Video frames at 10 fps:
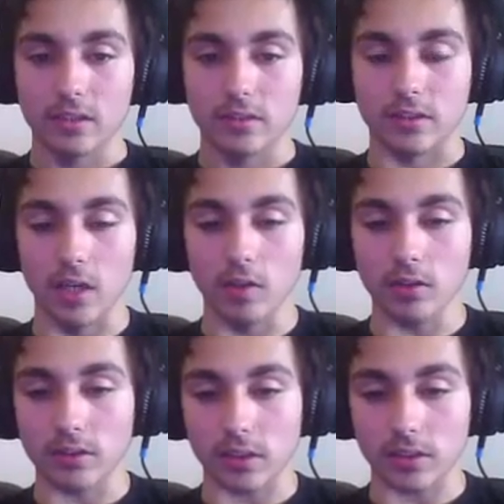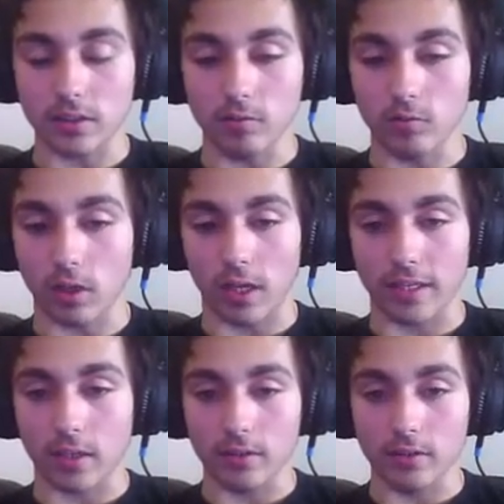So, so, like,
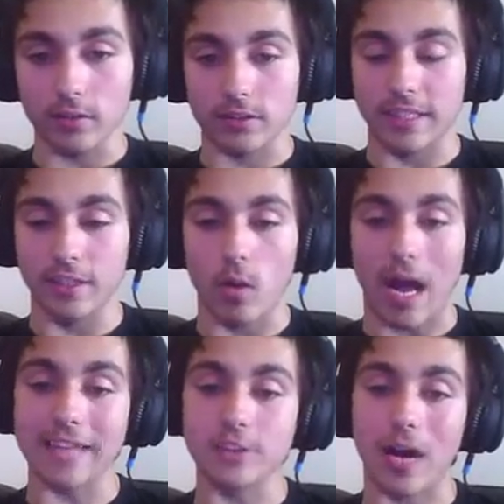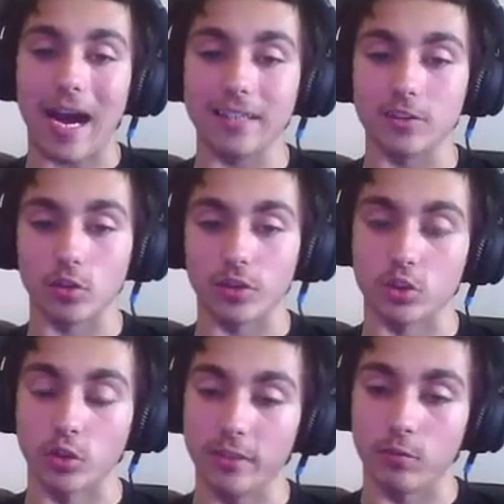see, you had your hands on the
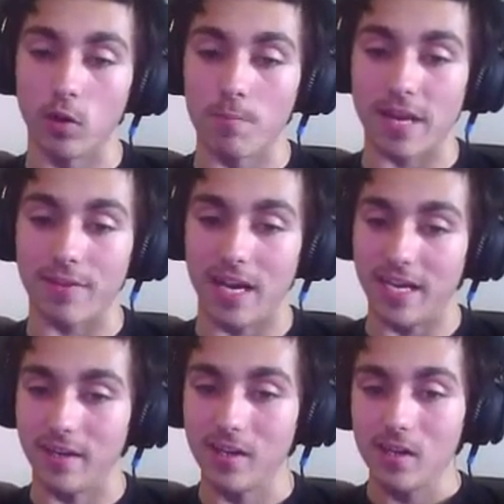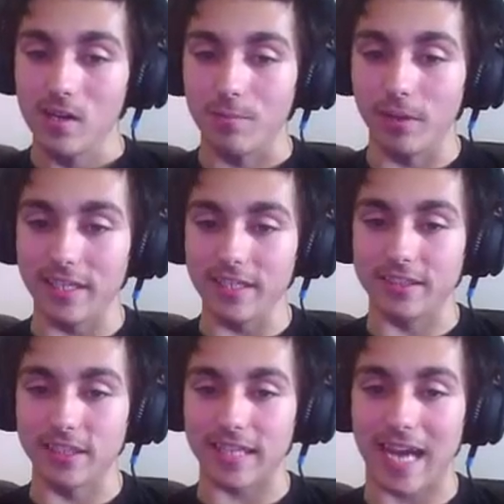screen for a bit then, but then you
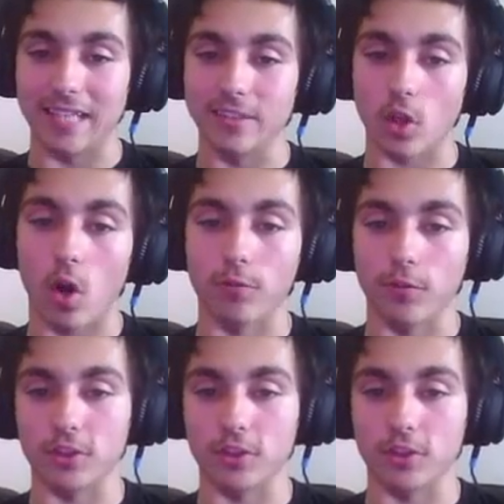took your hands off the